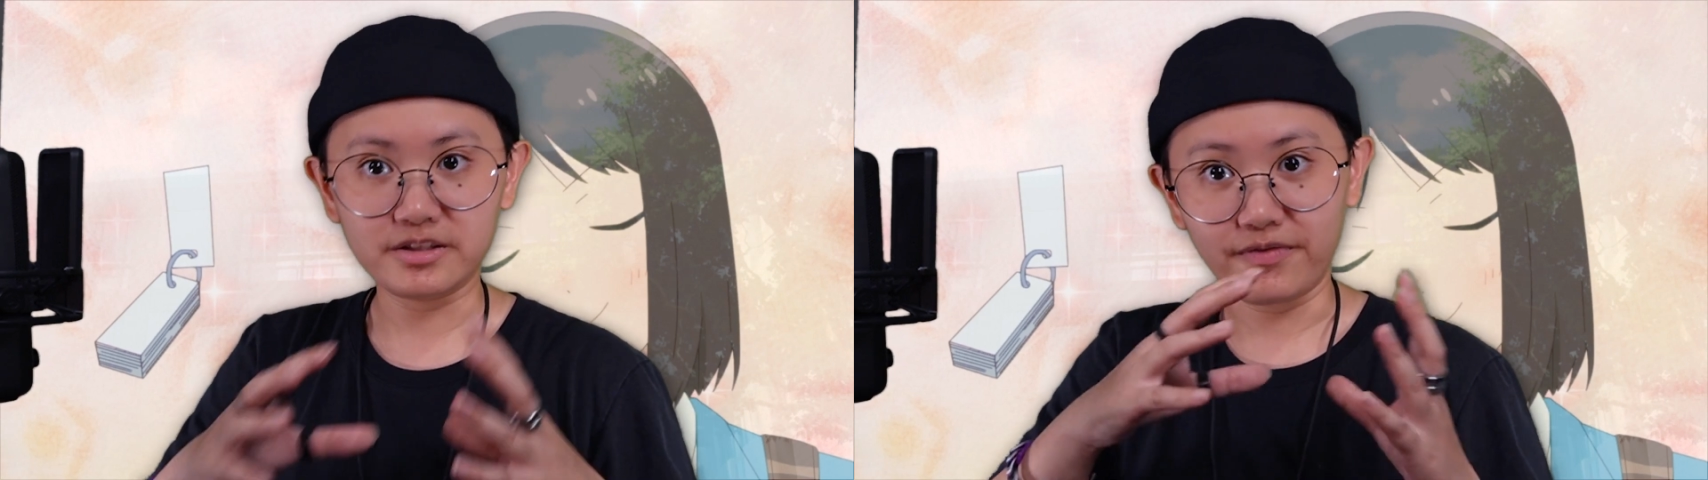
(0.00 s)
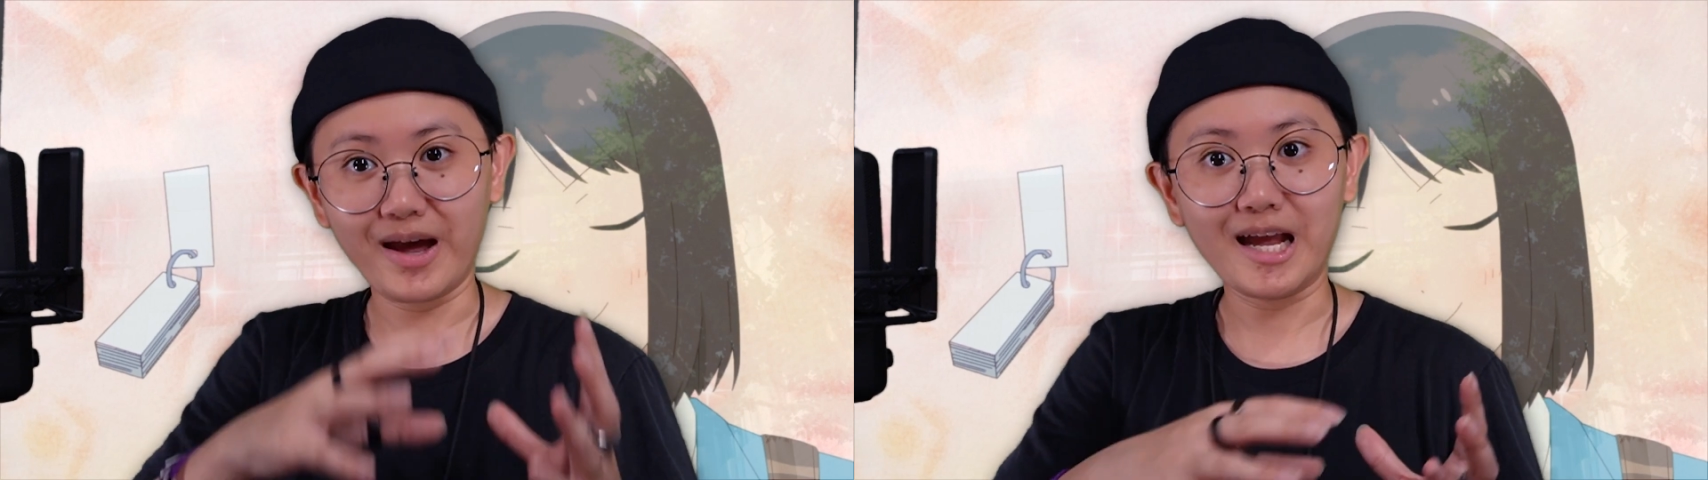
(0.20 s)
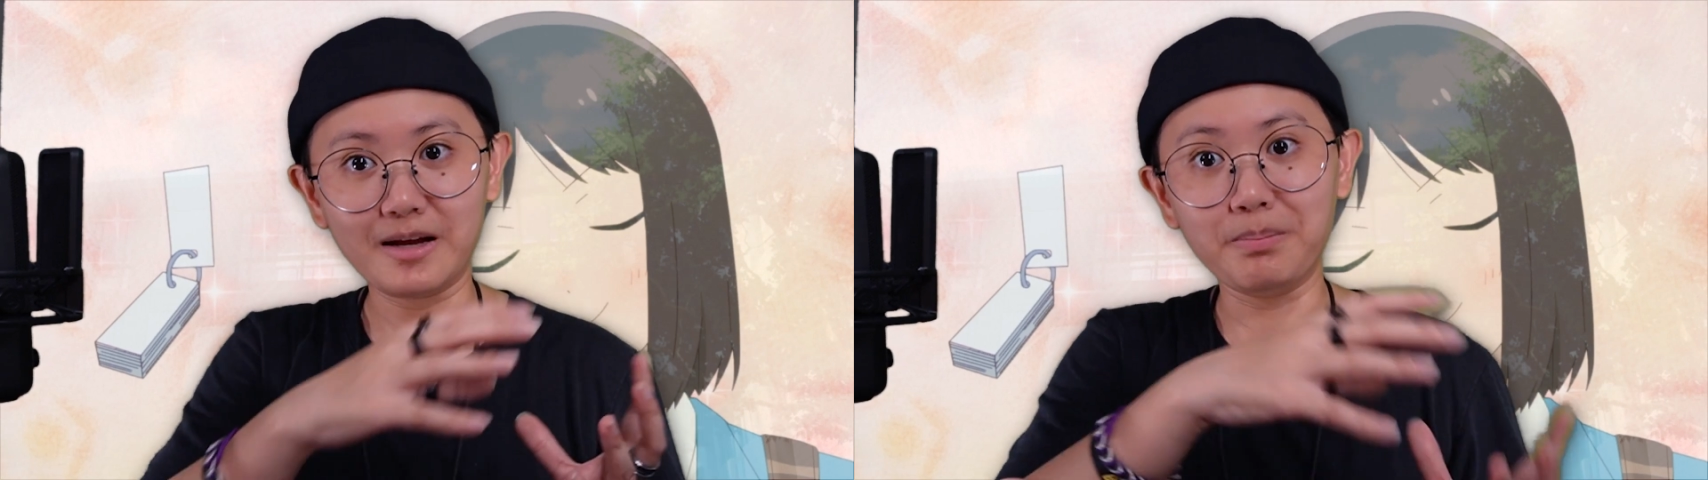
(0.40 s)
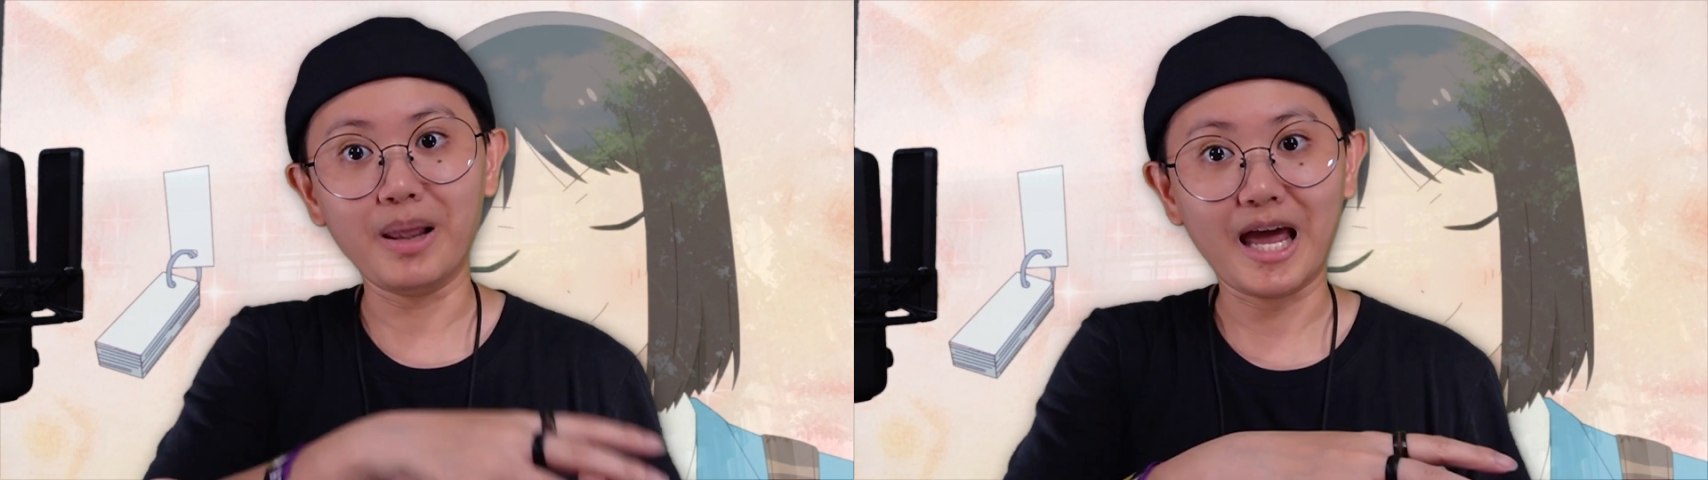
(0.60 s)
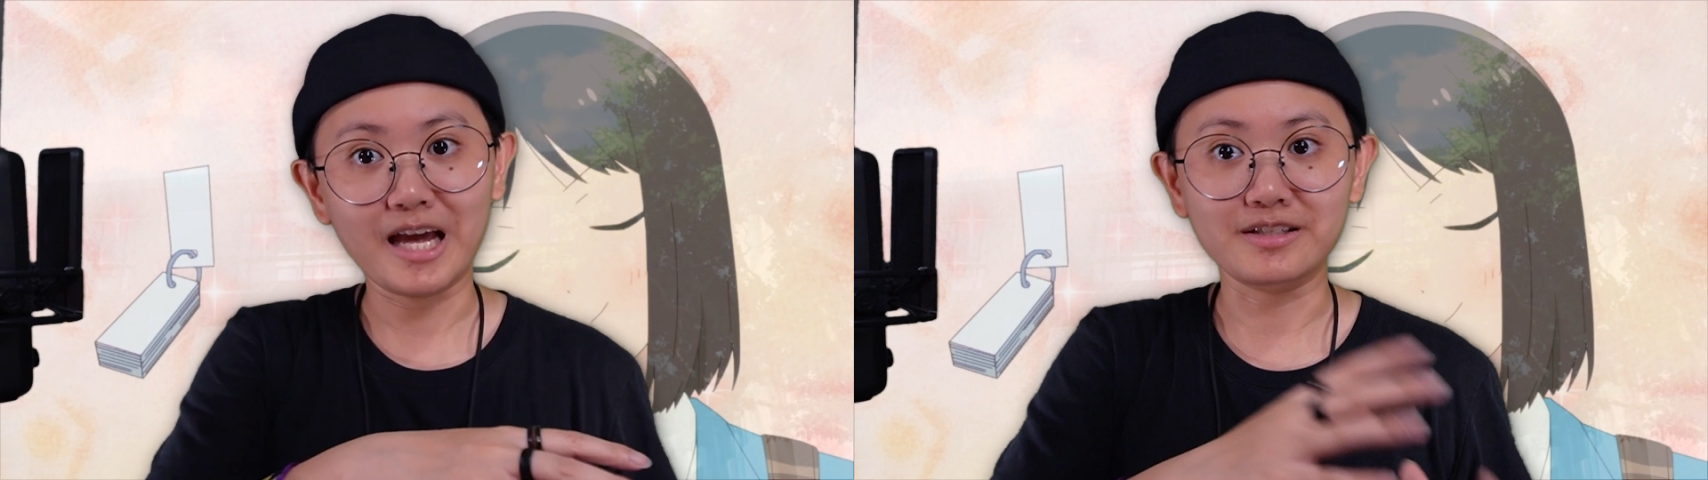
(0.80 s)
vague
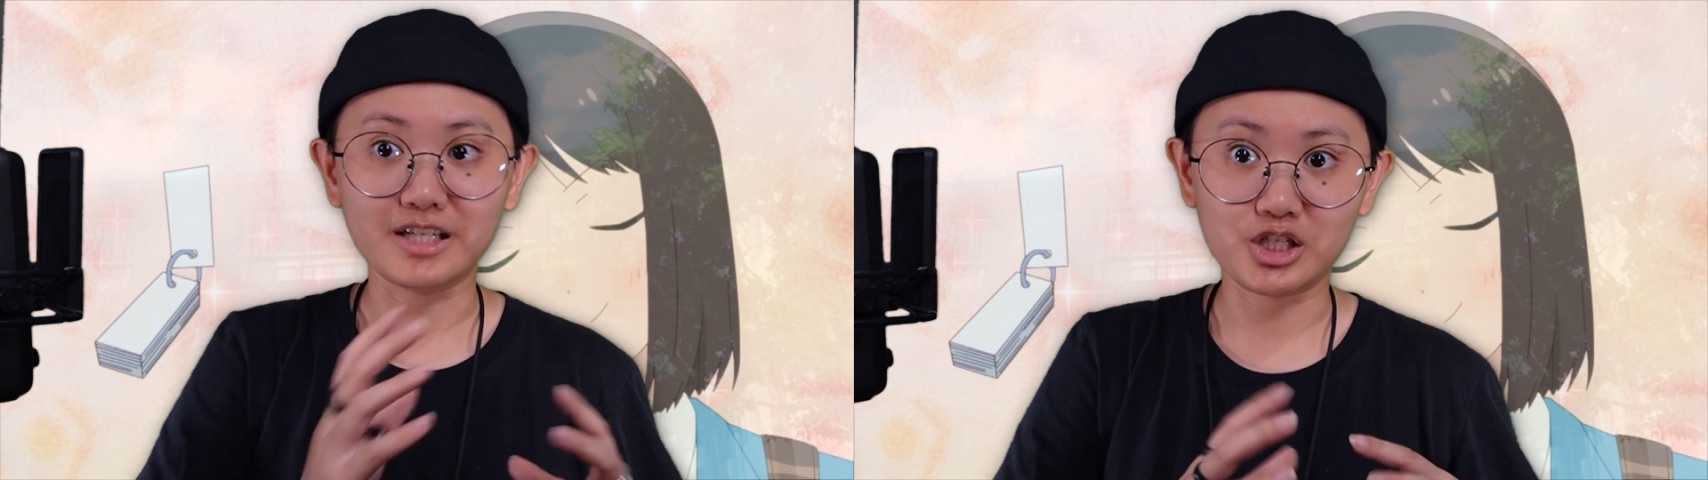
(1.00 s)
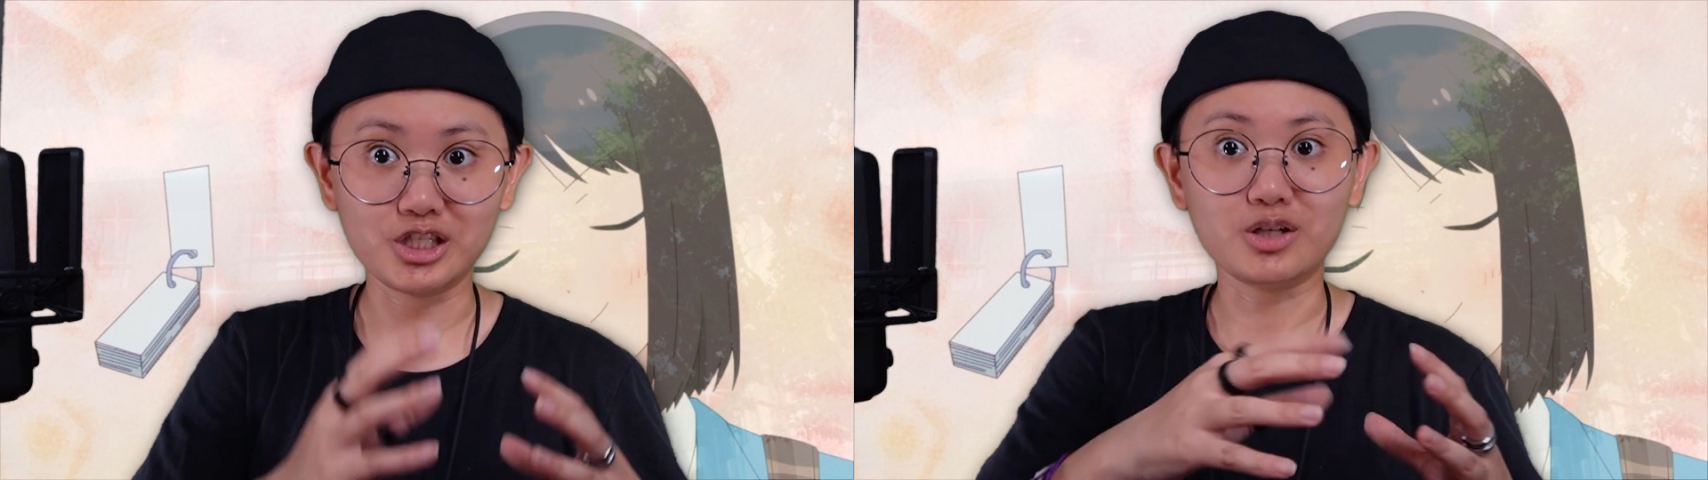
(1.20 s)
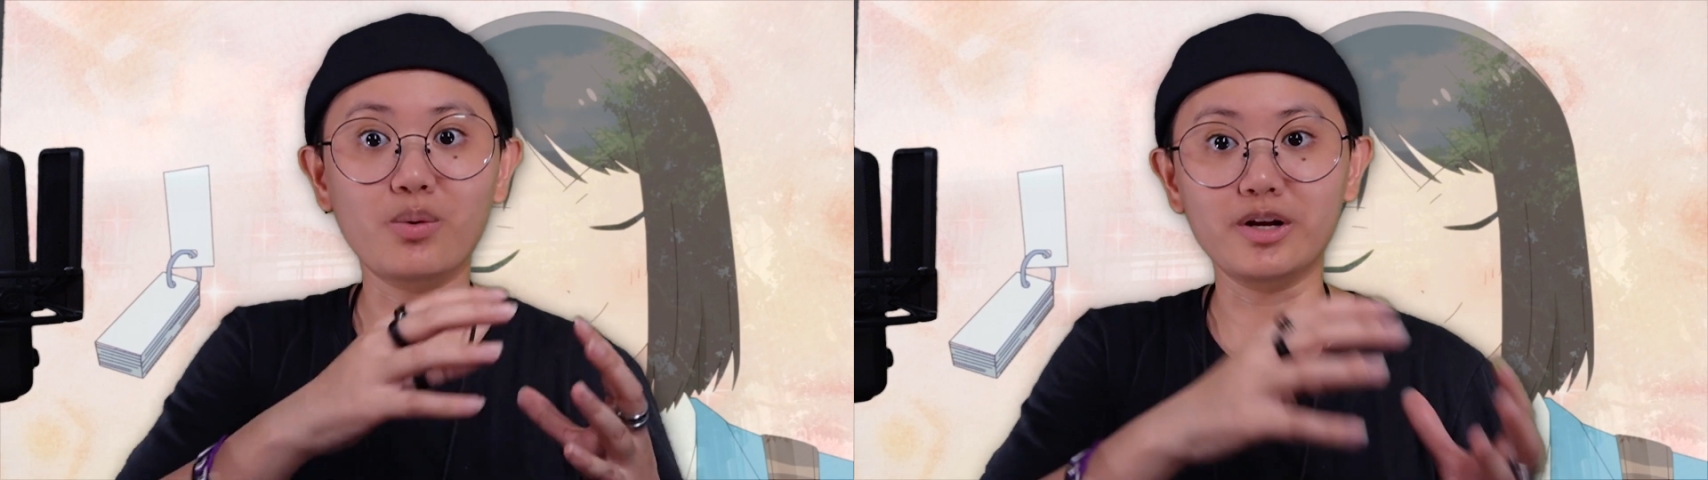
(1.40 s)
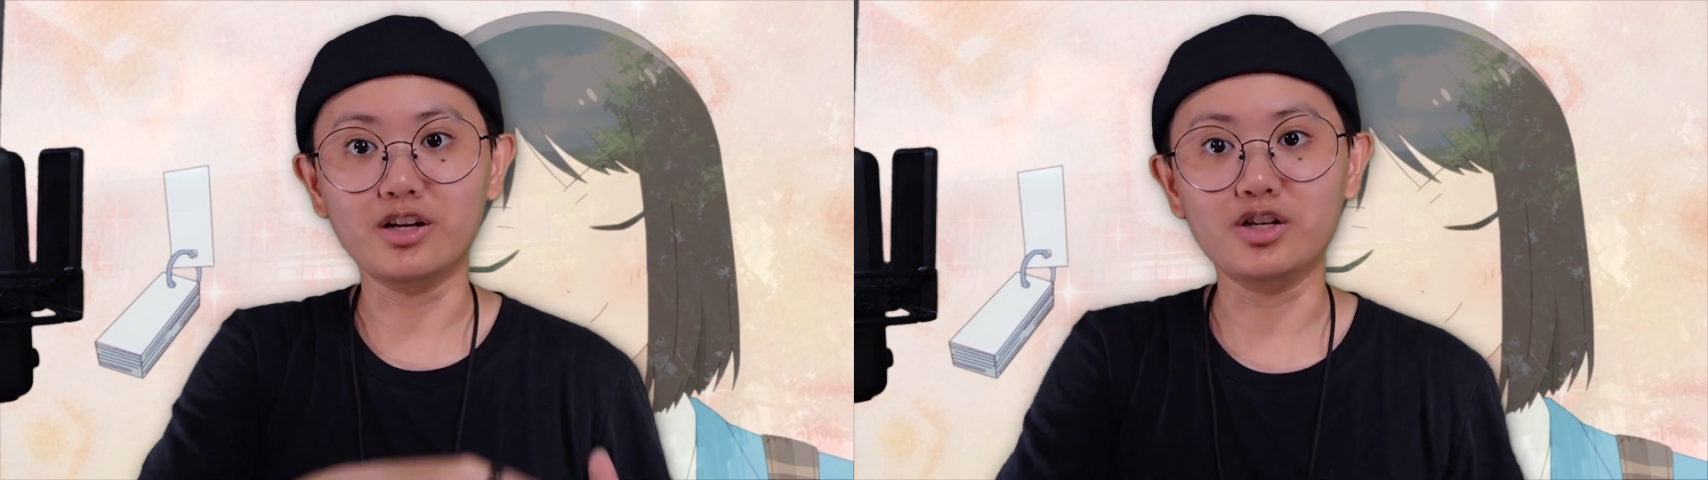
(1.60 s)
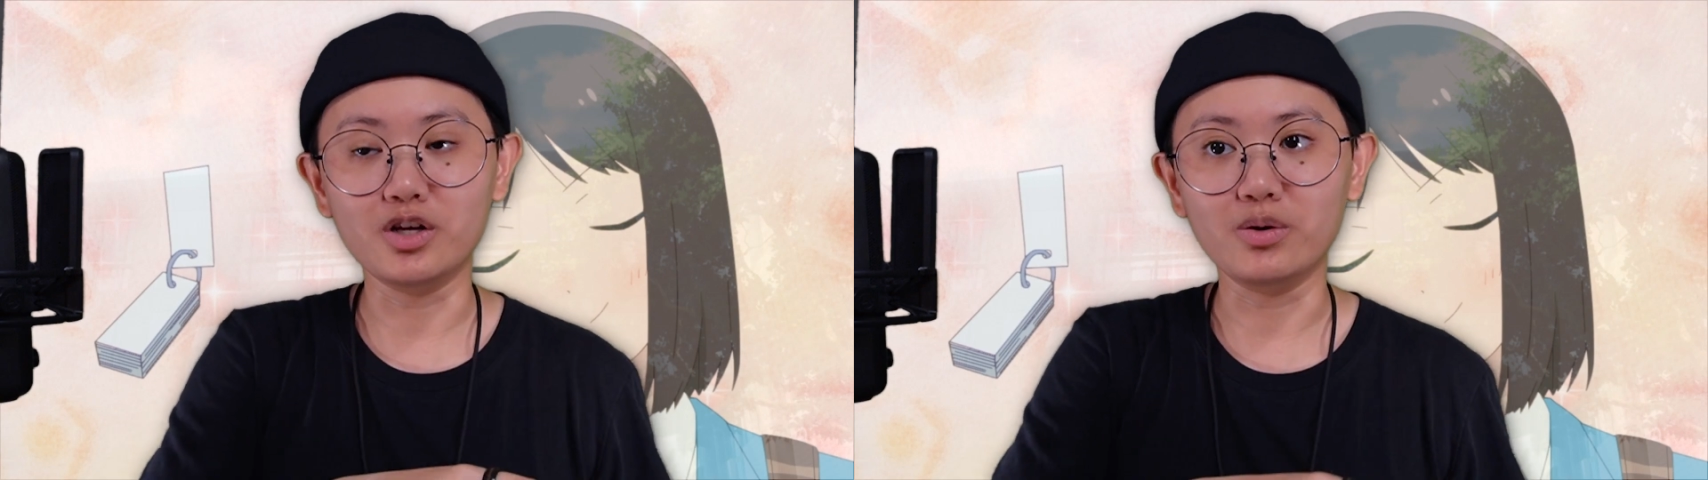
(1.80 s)
plans that she's going
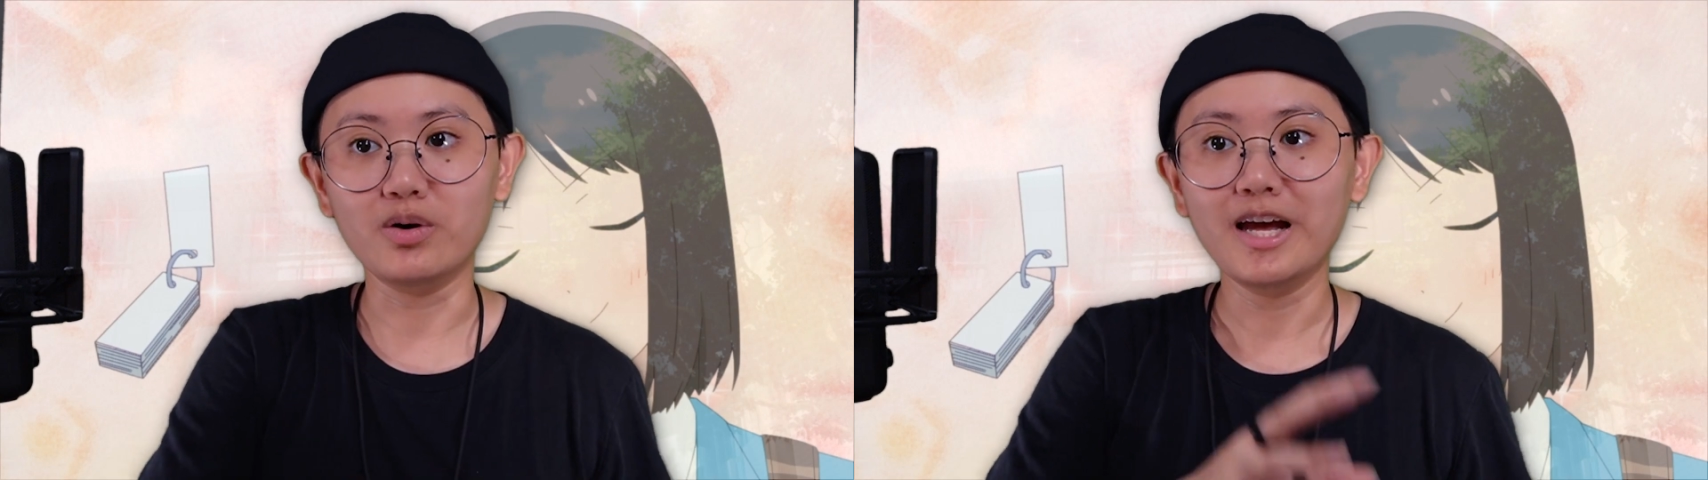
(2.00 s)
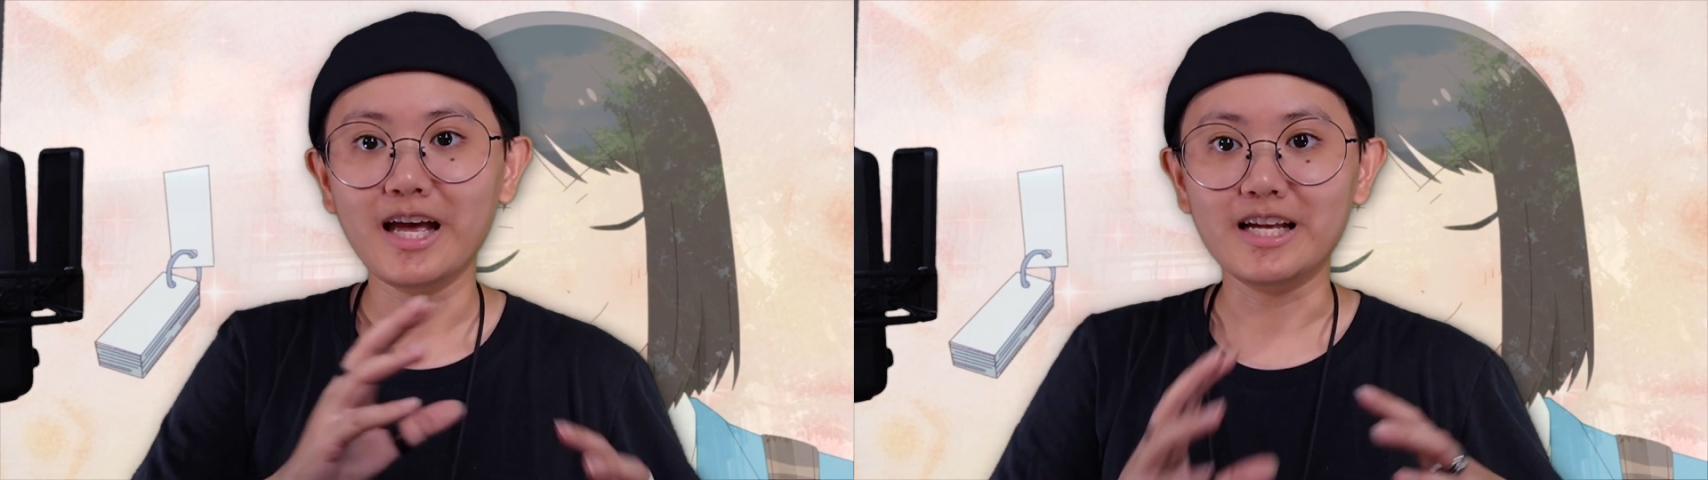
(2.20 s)
to do,